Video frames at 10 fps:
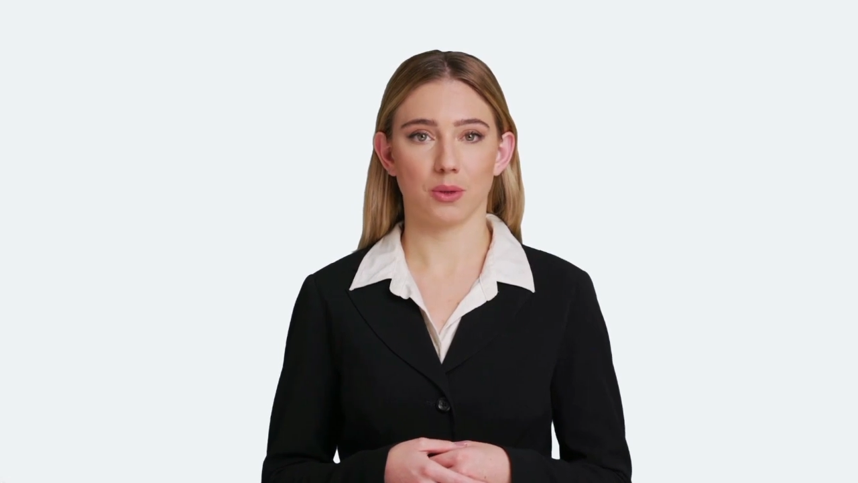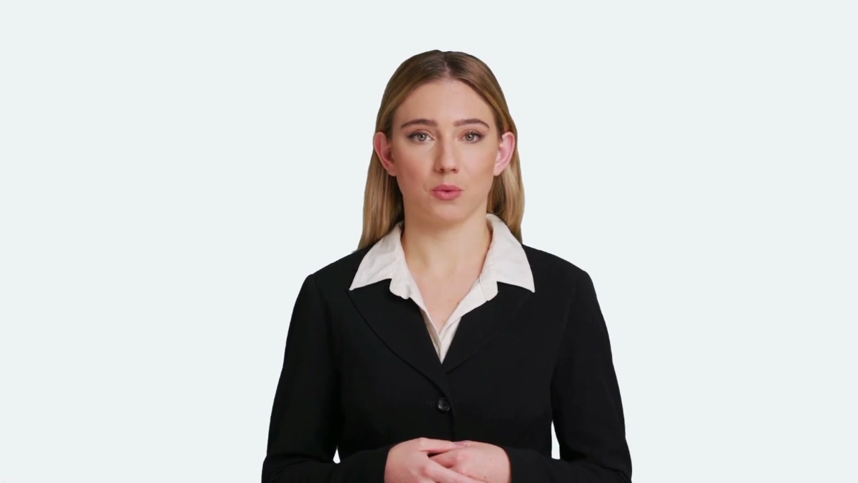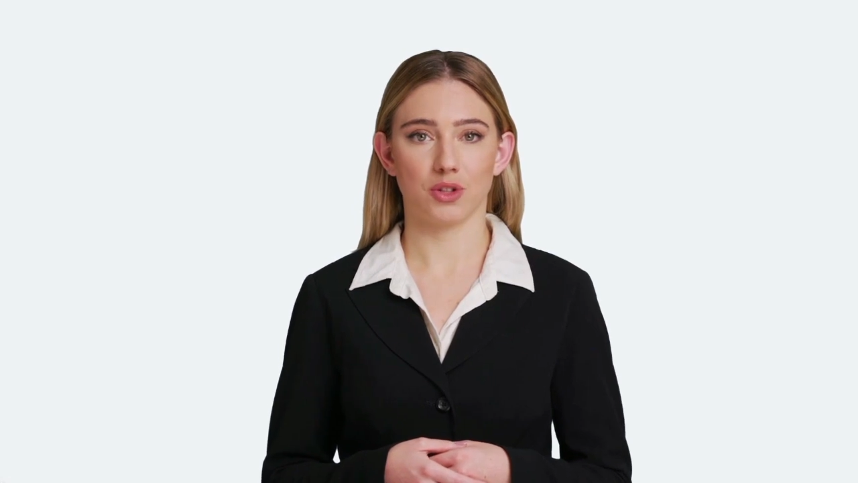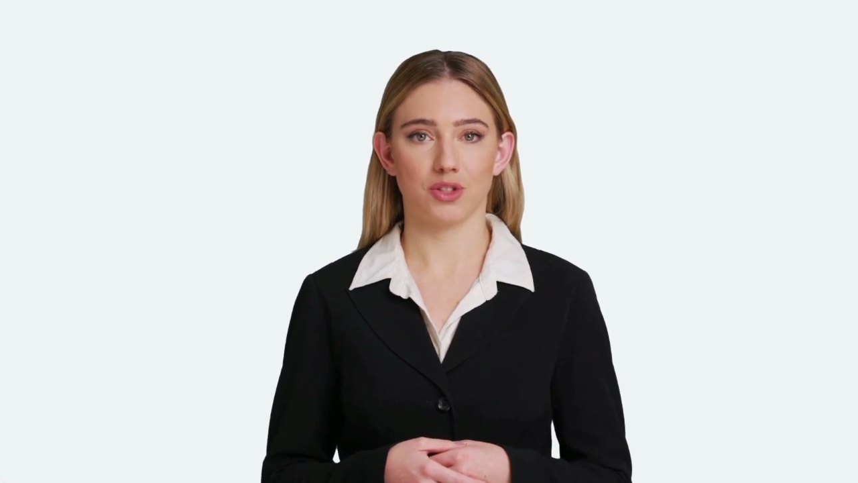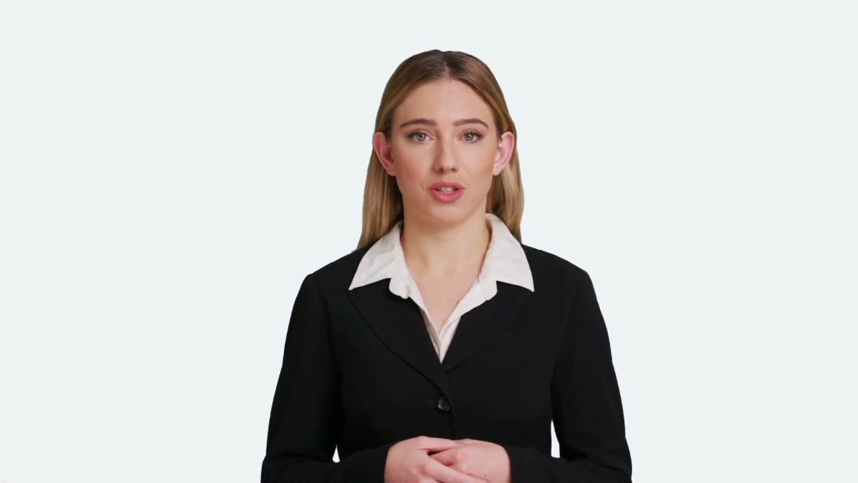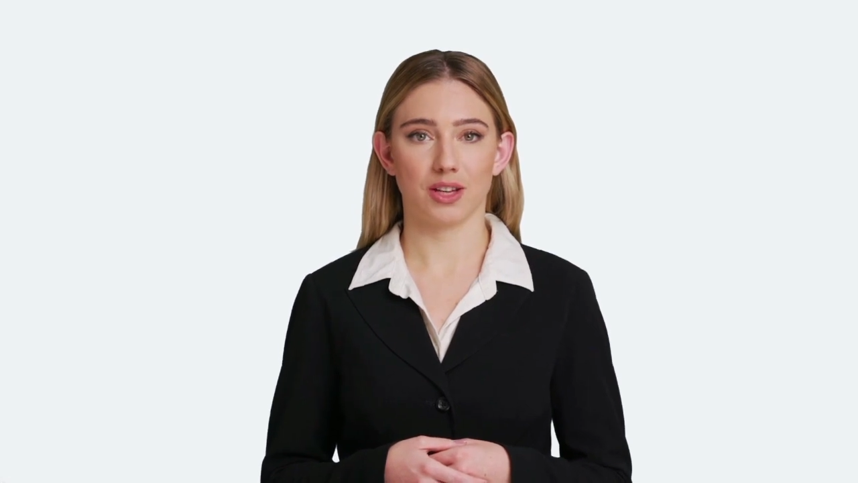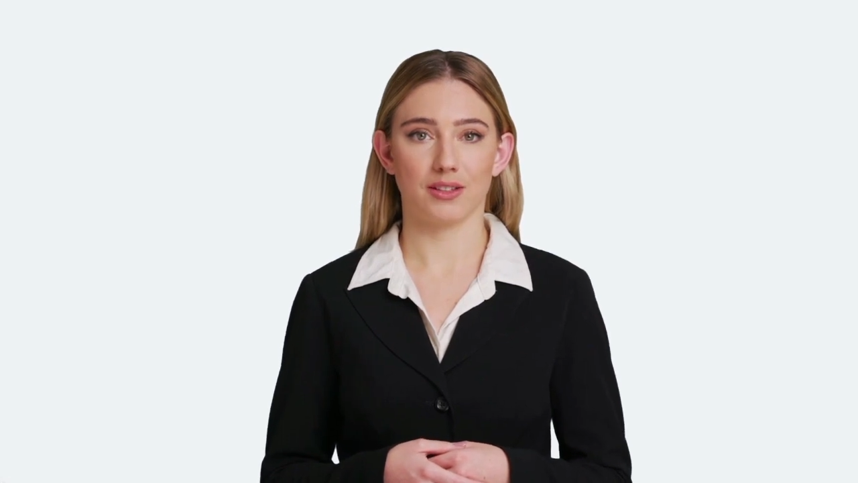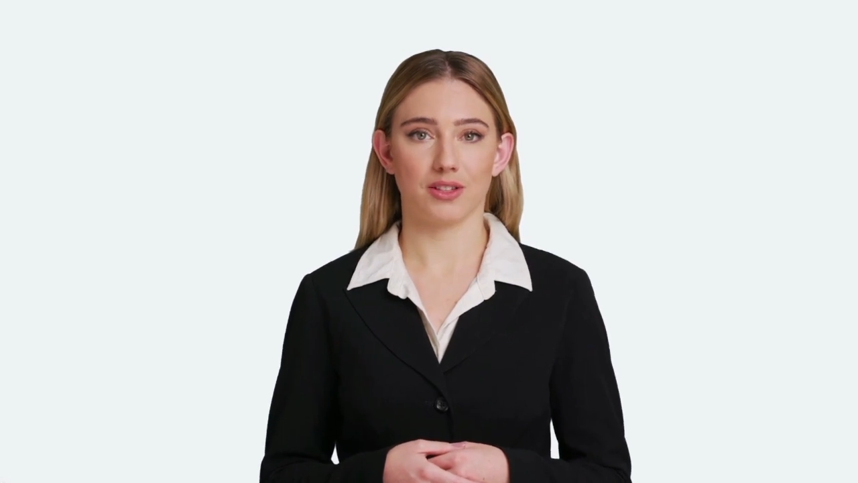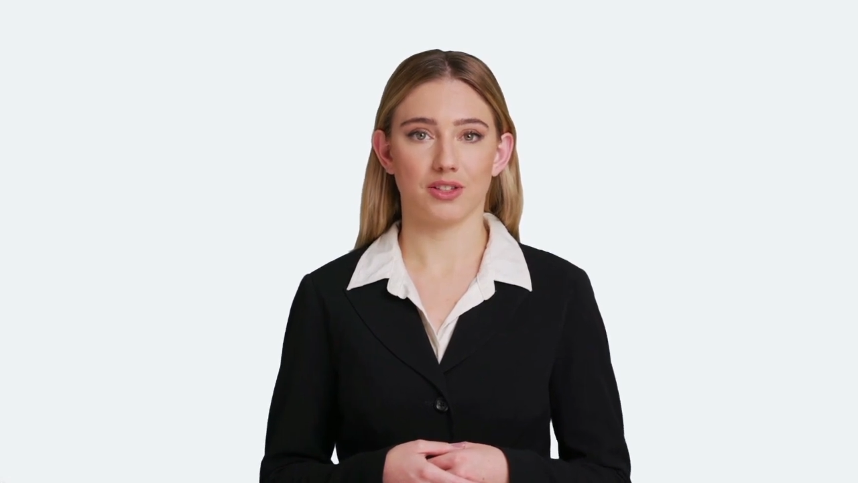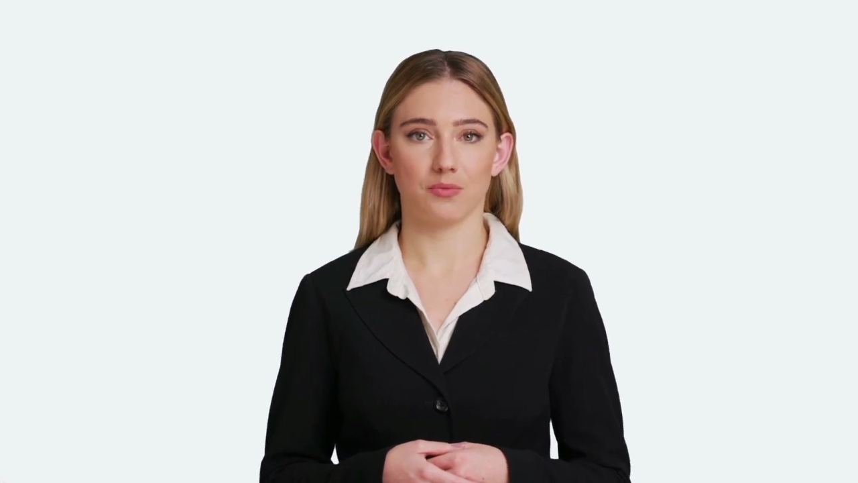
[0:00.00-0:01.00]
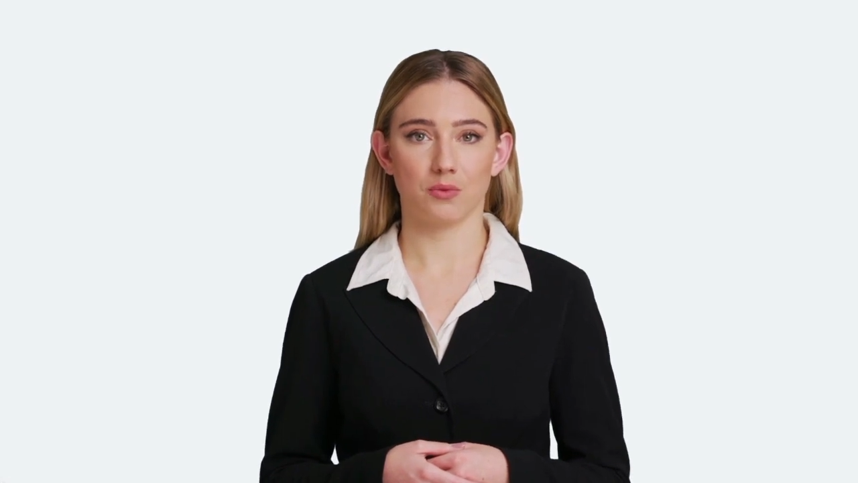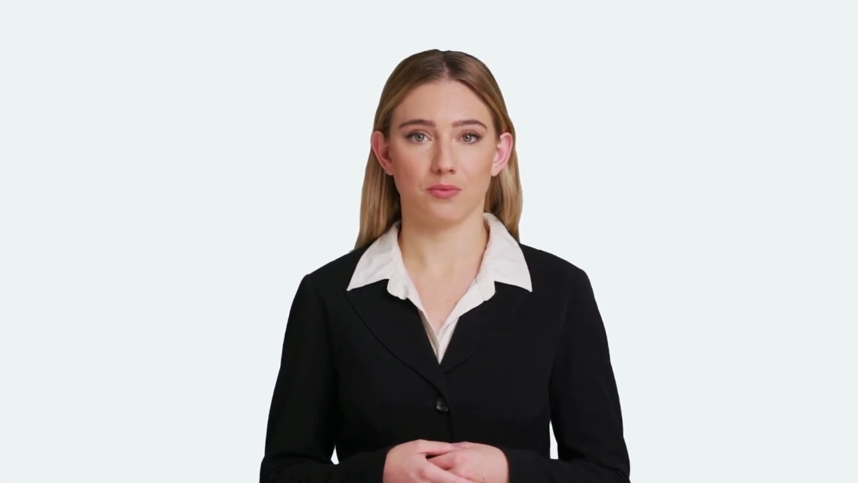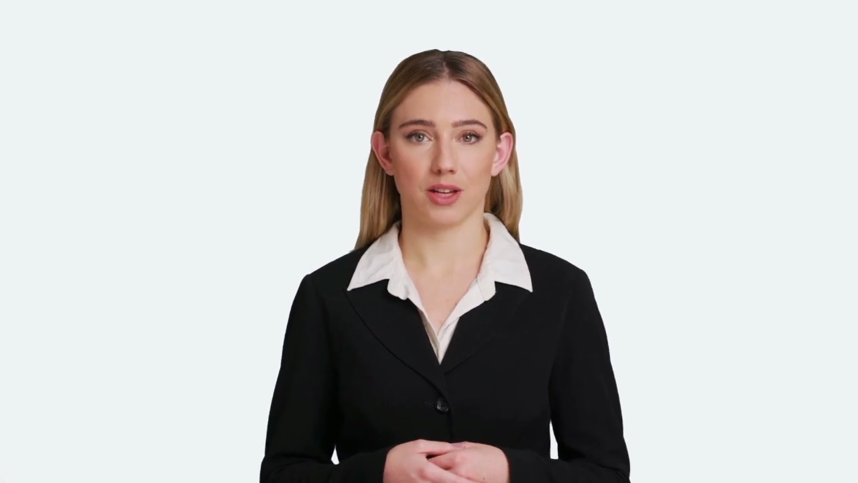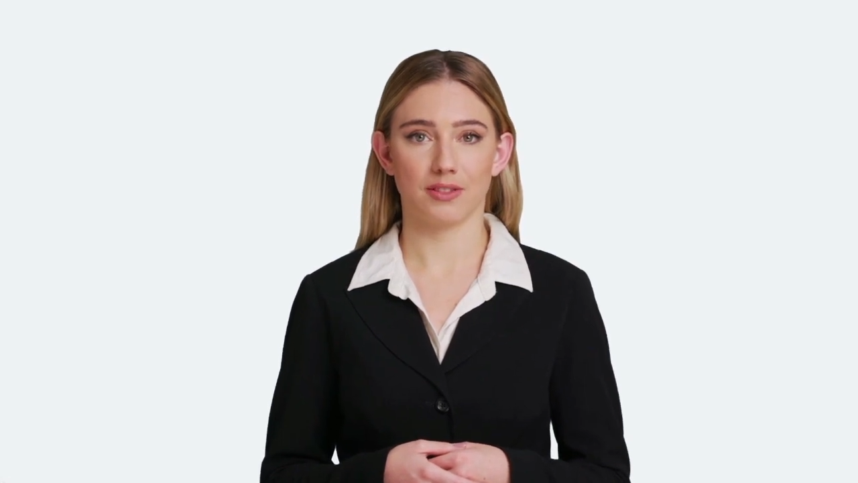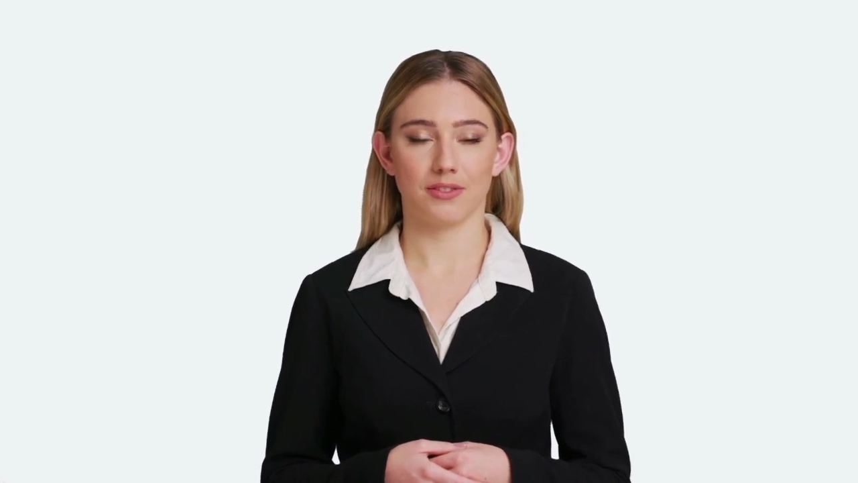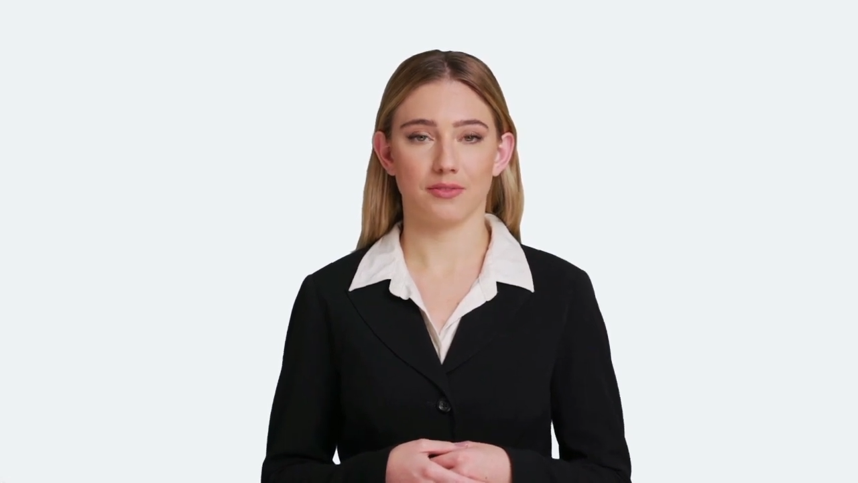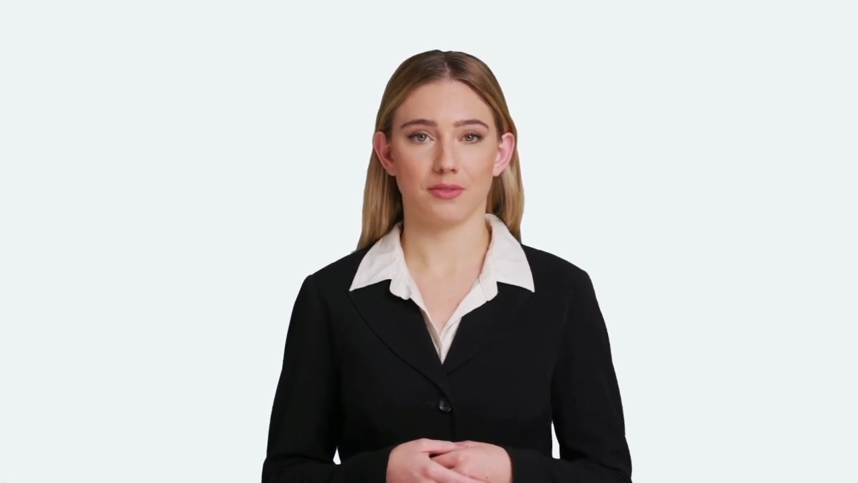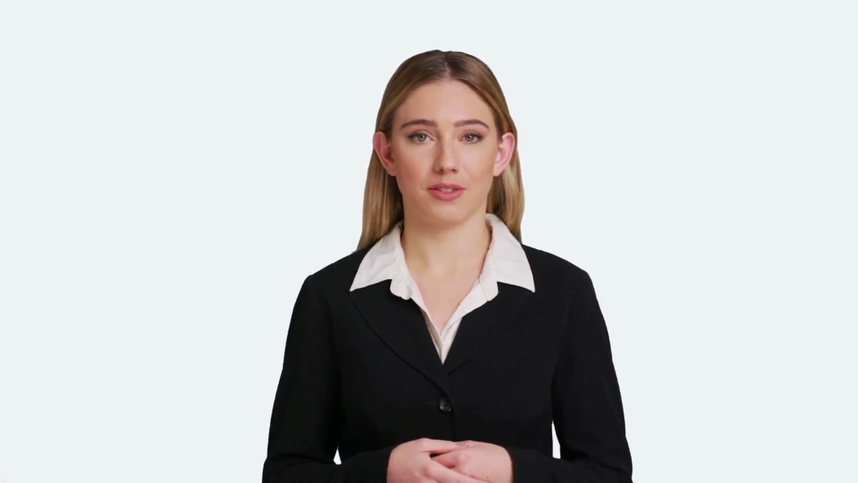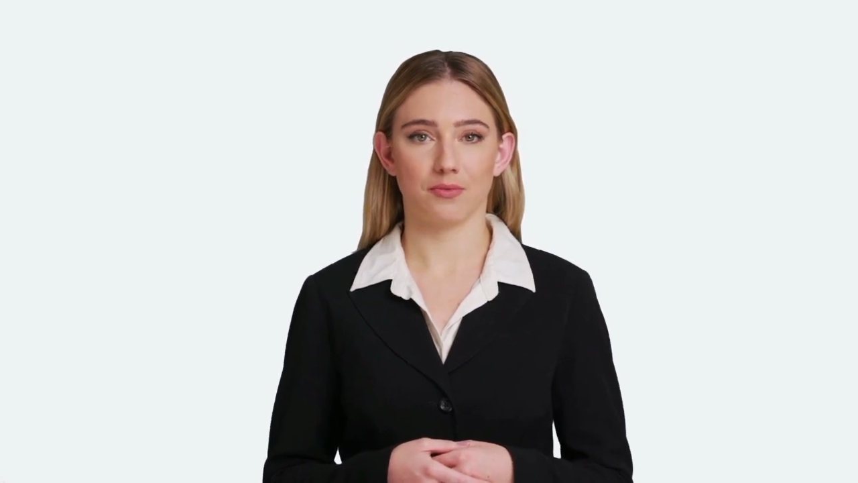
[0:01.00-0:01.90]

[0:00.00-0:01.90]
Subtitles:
by watching English movies,